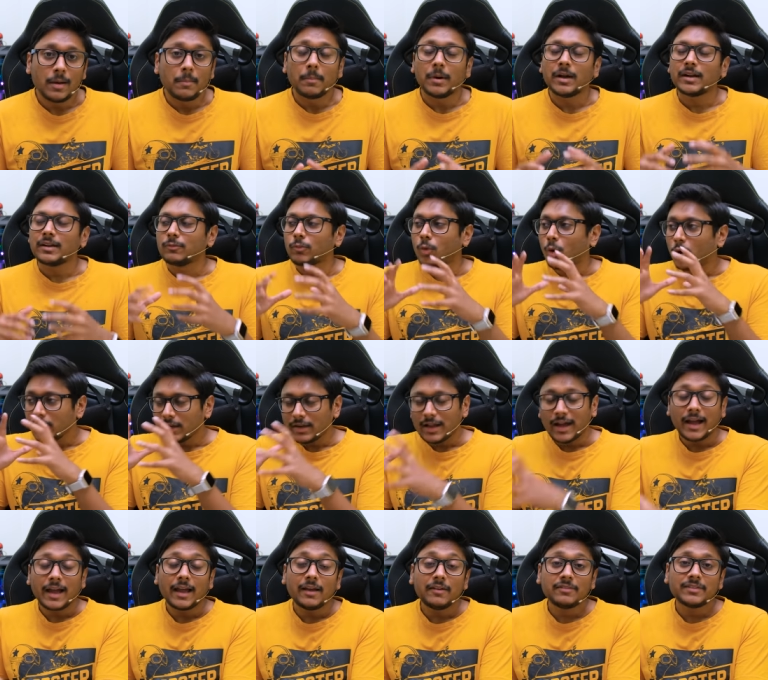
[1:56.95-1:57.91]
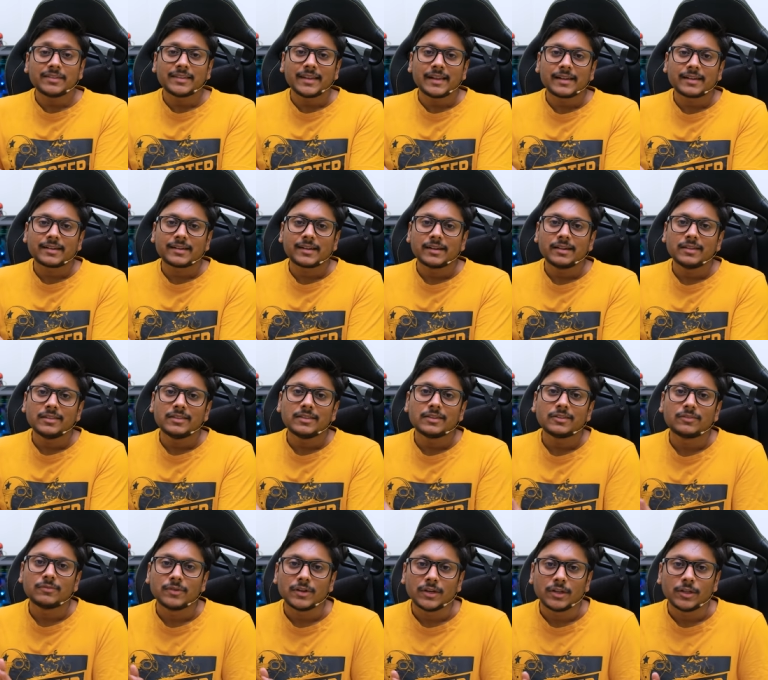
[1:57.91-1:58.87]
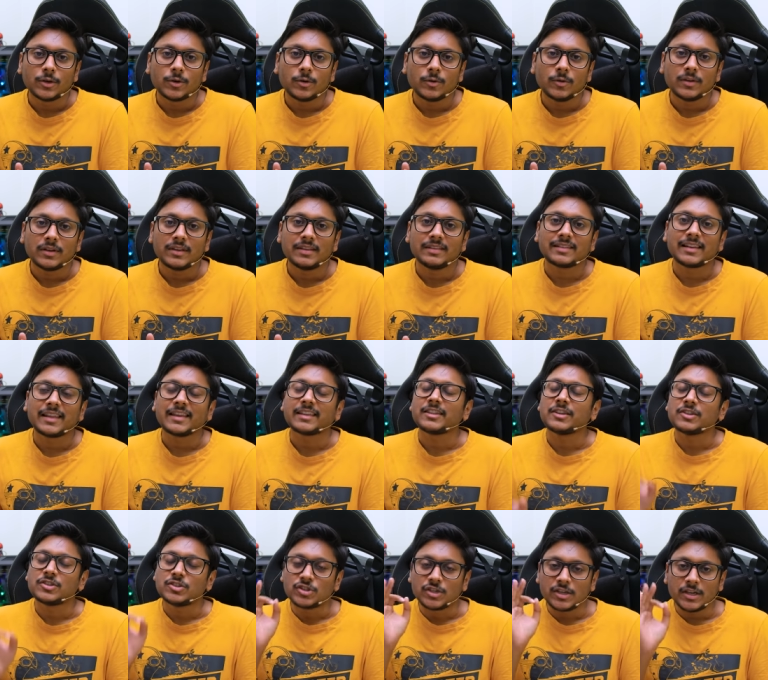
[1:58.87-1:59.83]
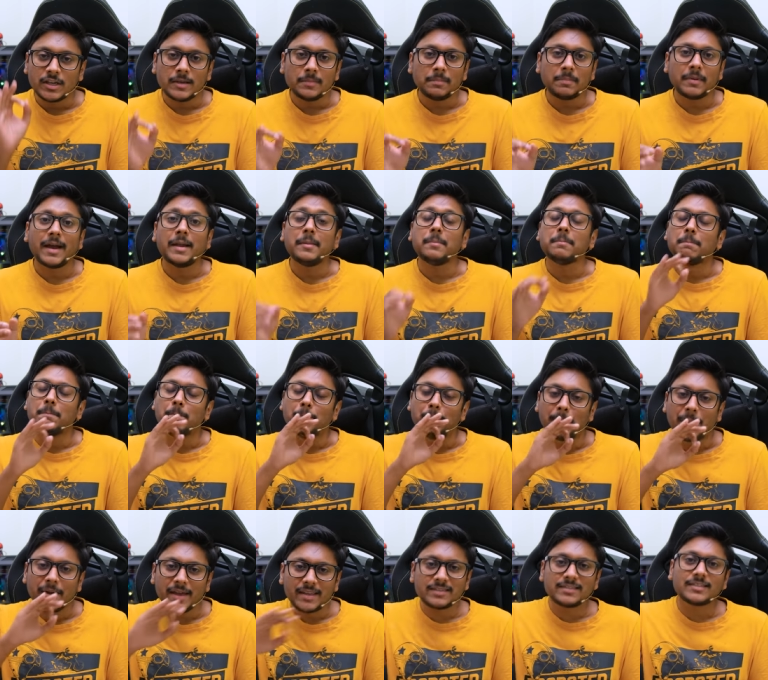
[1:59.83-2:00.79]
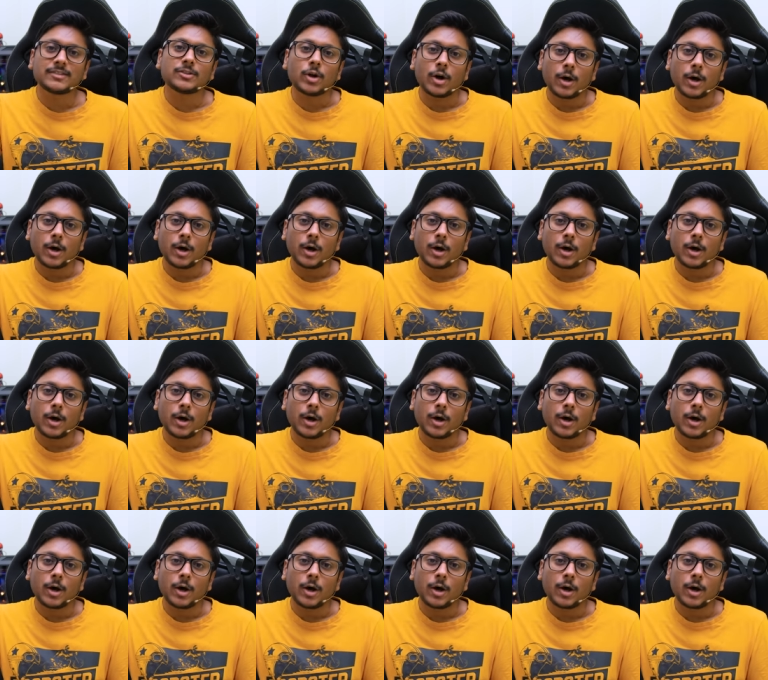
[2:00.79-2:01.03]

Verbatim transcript: But what I have selected in this video is like the cheap and best